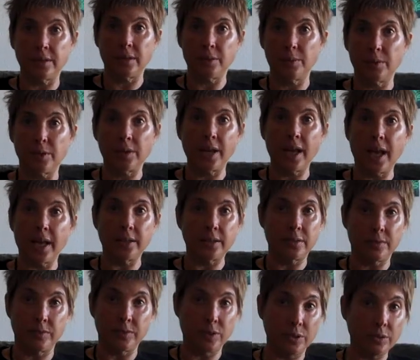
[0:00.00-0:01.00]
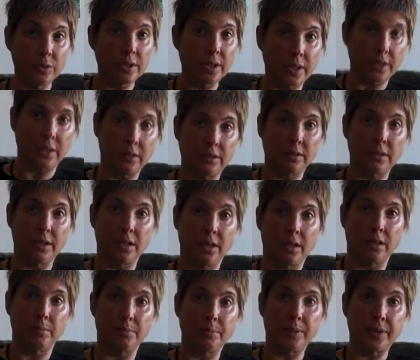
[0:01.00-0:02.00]
There weren't active duty
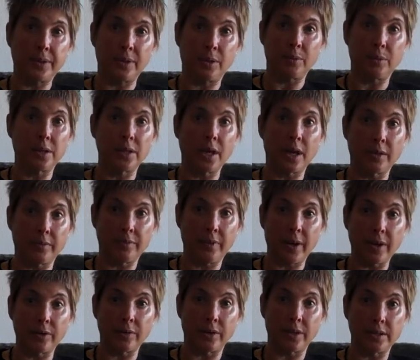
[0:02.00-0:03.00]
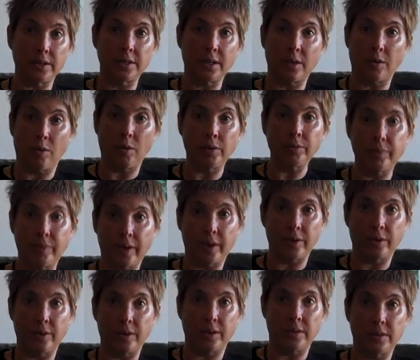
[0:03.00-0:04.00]
there, but there were young veterans and old
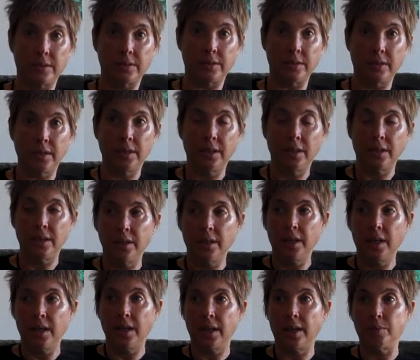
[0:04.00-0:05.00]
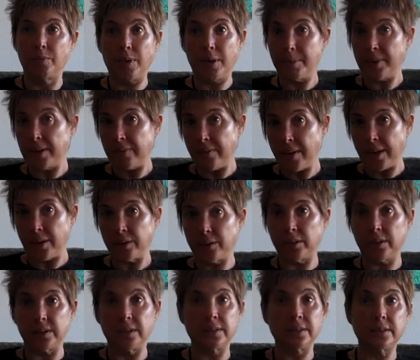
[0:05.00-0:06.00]
veterans and women
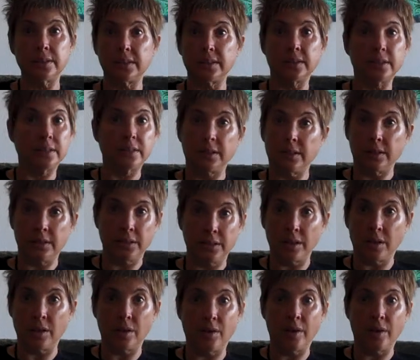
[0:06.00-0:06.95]
veterans, and,